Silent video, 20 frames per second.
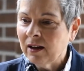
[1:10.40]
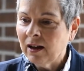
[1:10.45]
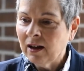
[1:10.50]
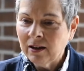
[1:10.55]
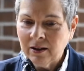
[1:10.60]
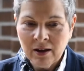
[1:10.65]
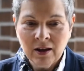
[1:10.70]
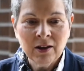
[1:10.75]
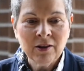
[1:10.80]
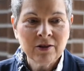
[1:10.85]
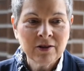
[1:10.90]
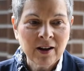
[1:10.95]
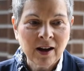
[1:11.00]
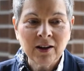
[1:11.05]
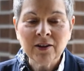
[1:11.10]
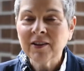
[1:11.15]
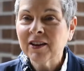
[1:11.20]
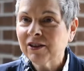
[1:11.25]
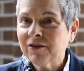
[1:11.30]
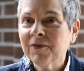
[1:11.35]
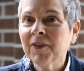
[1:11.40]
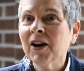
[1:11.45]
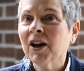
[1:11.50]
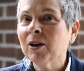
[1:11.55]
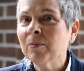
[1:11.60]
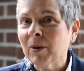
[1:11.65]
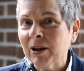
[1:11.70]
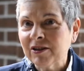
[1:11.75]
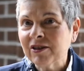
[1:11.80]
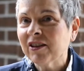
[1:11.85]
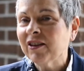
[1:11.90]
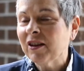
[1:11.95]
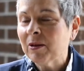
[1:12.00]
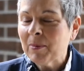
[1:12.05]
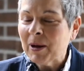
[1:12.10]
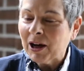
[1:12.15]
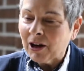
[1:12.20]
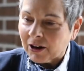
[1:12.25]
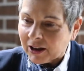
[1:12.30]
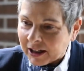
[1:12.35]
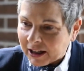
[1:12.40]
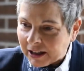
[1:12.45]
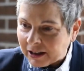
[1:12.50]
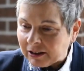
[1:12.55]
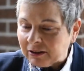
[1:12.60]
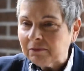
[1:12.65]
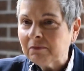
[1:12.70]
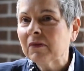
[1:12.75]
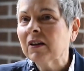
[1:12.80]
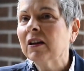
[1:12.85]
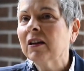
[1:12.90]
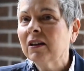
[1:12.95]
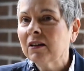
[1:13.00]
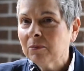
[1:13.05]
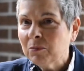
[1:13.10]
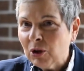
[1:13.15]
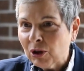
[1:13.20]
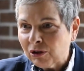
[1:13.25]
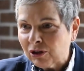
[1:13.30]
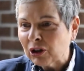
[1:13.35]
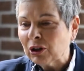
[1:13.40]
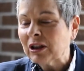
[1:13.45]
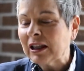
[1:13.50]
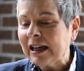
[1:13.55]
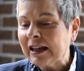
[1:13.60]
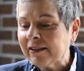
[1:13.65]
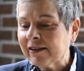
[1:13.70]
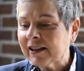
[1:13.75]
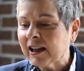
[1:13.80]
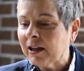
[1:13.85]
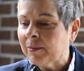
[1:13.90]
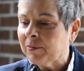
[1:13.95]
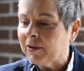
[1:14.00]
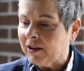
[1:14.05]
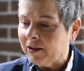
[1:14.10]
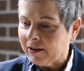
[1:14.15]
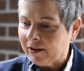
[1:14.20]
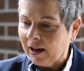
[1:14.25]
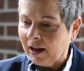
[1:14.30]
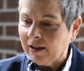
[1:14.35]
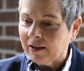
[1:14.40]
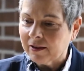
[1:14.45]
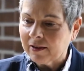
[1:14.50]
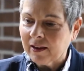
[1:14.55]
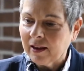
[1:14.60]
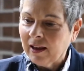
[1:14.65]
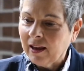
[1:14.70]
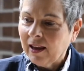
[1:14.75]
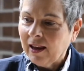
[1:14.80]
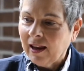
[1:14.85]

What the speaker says: a style that's very much in the American musical landscape these days,